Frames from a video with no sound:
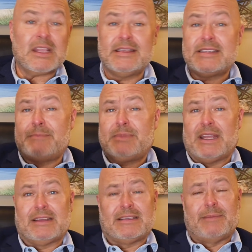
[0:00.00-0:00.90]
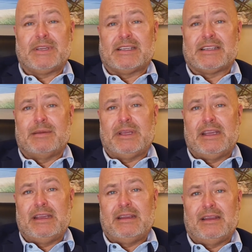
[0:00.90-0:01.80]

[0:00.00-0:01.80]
septic systems can be